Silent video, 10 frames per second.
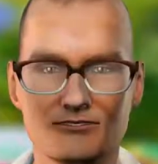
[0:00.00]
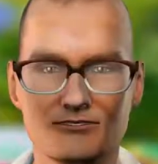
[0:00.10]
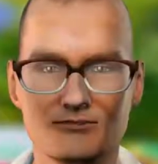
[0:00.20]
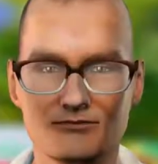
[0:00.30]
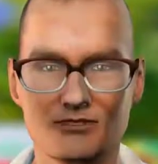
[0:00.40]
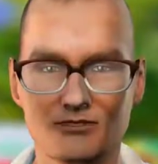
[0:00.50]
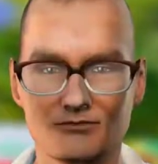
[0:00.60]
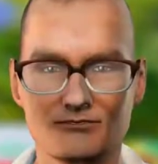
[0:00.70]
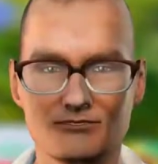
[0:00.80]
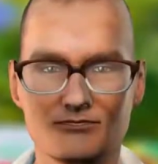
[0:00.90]
Would a
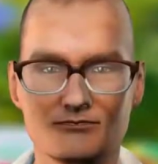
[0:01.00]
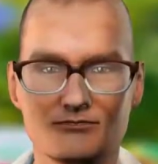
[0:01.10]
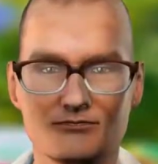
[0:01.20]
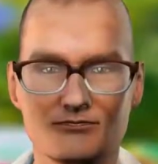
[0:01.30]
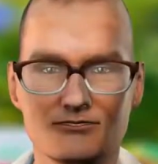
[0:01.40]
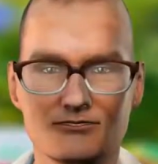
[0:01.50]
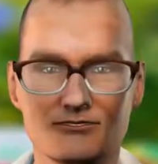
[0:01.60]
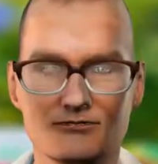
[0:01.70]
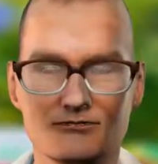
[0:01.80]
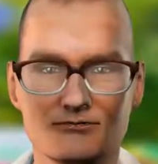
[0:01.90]
liar behave
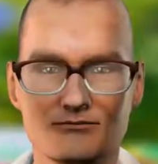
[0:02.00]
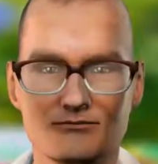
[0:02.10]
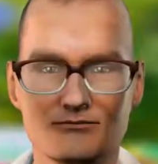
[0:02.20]
like that?